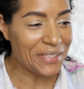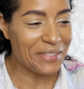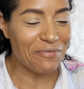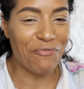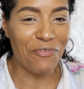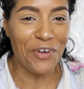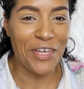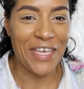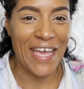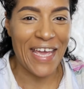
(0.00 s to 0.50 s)

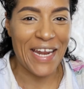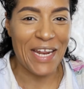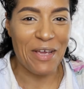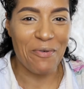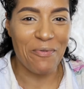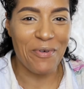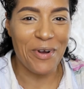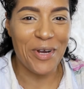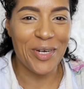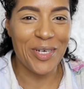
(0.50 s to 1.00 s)
Forget it,
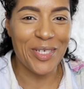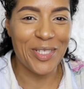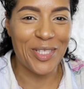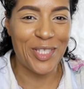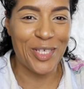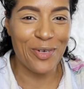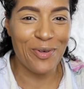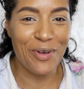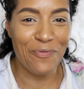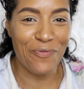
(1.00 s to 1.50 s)
we're gonna
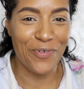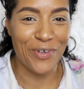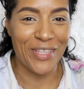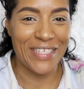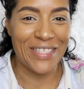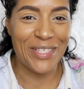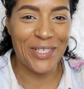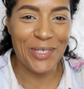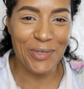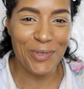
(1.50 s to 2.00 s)
do it for
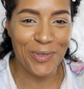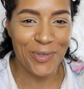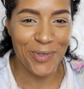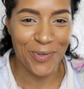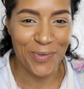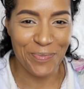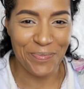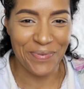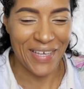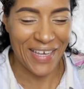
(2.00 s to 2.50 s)
the
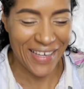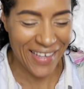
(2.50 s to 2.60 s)
tube.